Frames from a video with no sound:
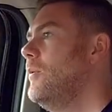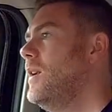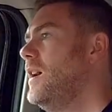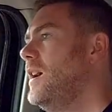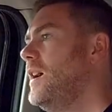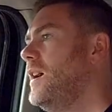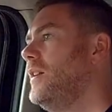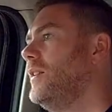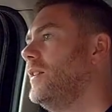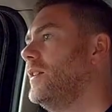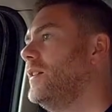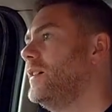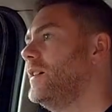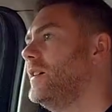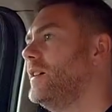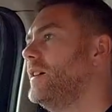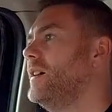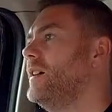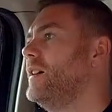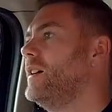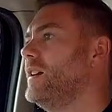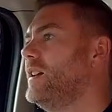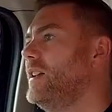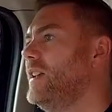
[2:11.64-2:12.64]
Well,
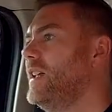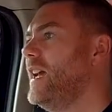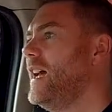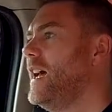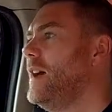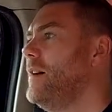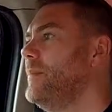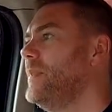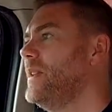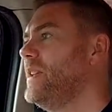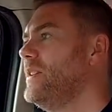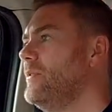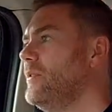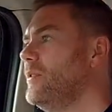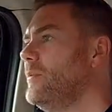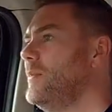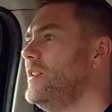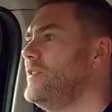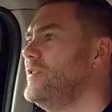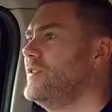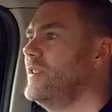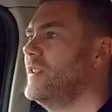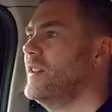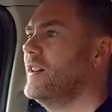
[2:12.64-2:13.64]
yeah, but you
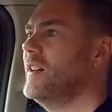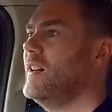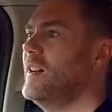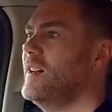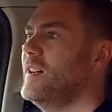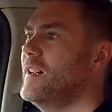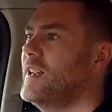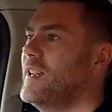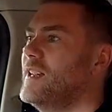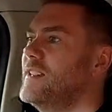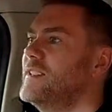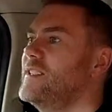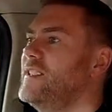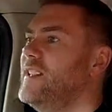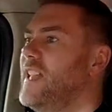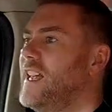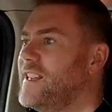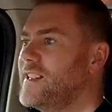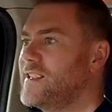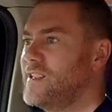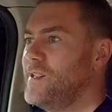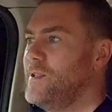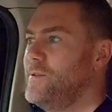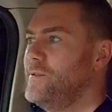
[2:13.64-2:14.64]
almost, it's
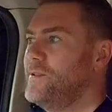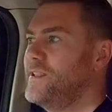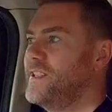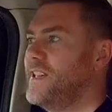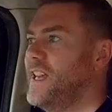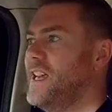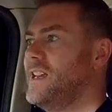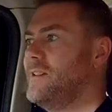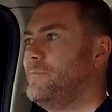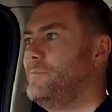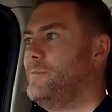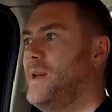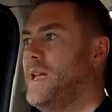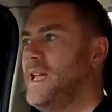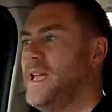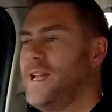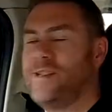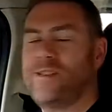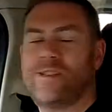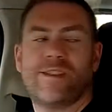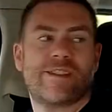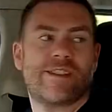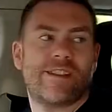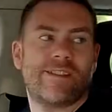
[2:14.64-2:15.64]
less that you take
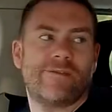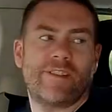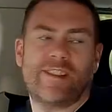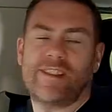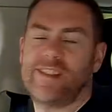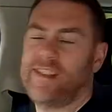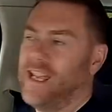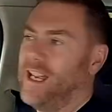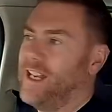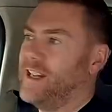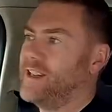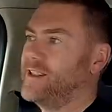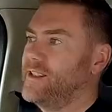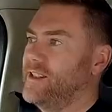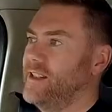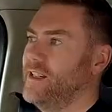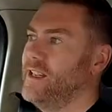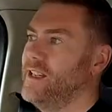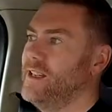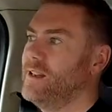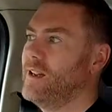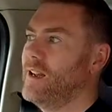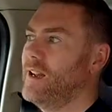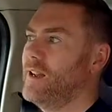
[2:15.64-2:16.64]
pictures of a
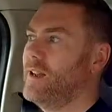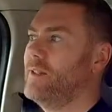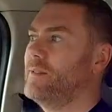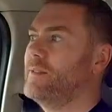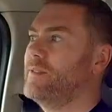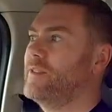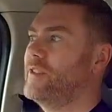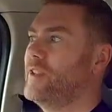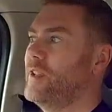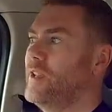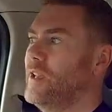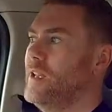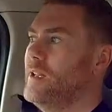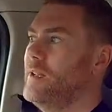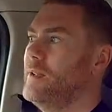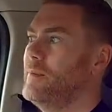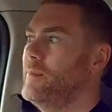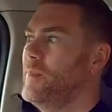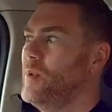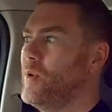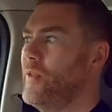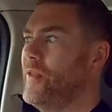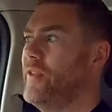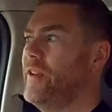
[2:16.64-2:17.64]
taxi, that
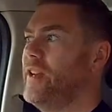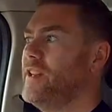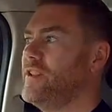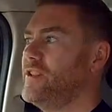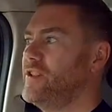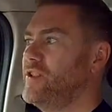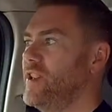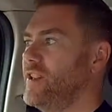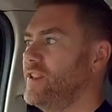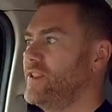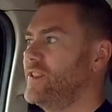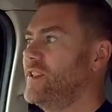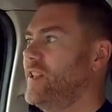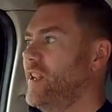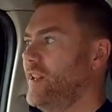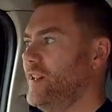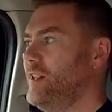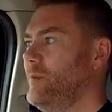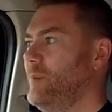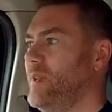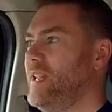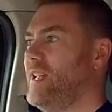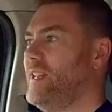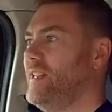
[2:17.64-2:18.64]
more that it's just
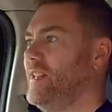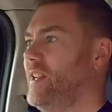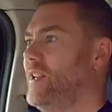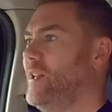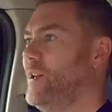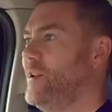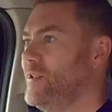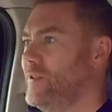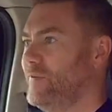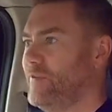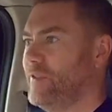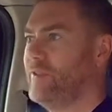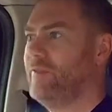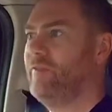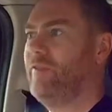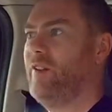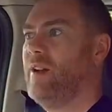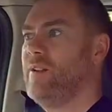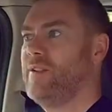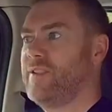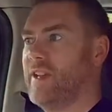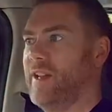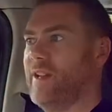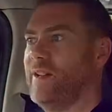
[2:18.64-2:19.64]
going to be in a load of your
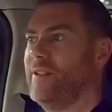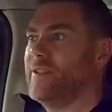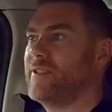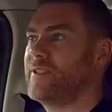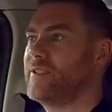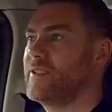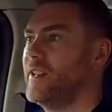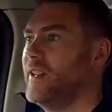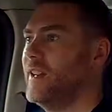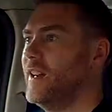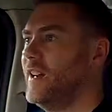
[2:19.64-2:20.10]
photos.